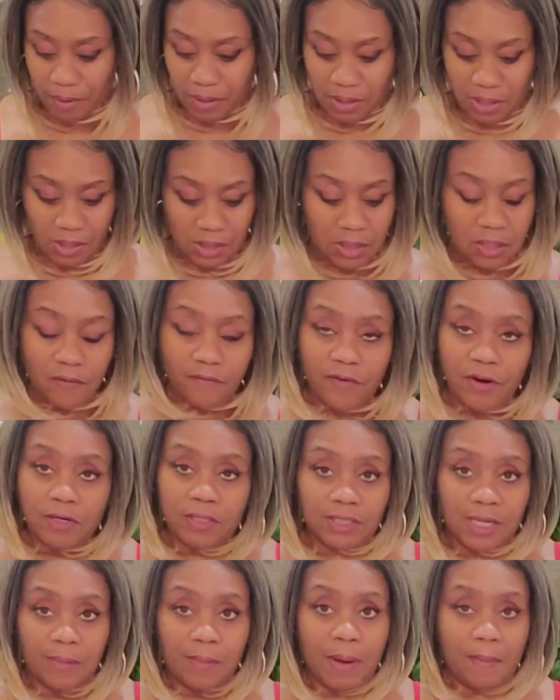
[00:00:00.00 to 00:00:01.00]
But this is the
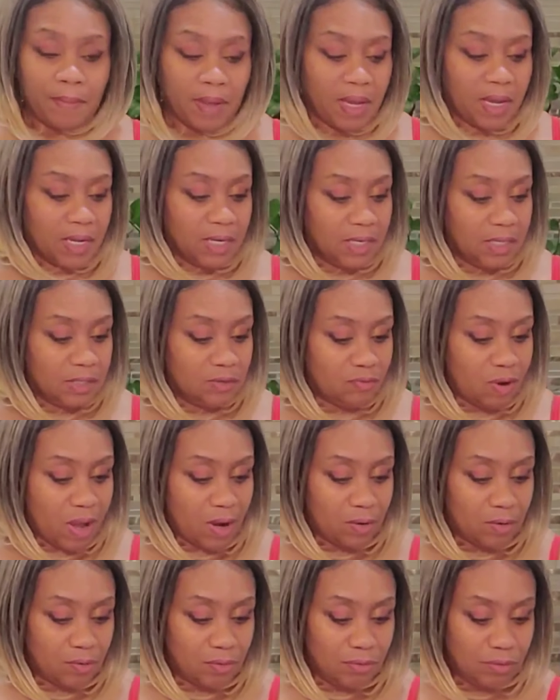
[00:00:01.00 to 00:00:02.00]
first time I'm making these
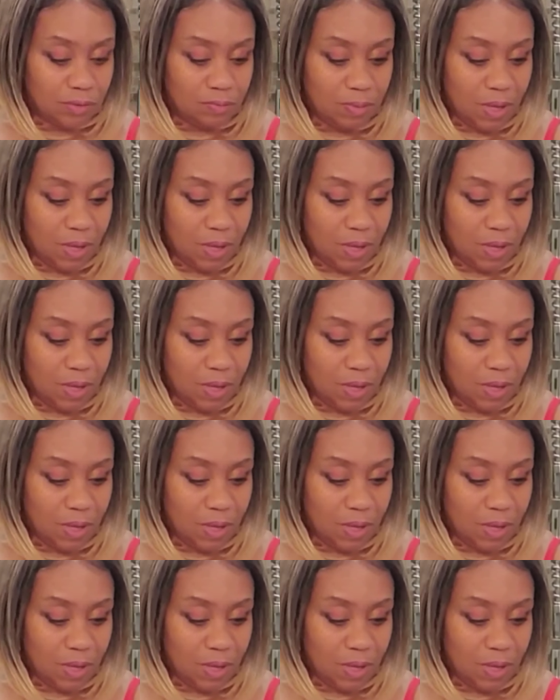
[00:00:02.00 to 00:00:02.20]
Rangoons.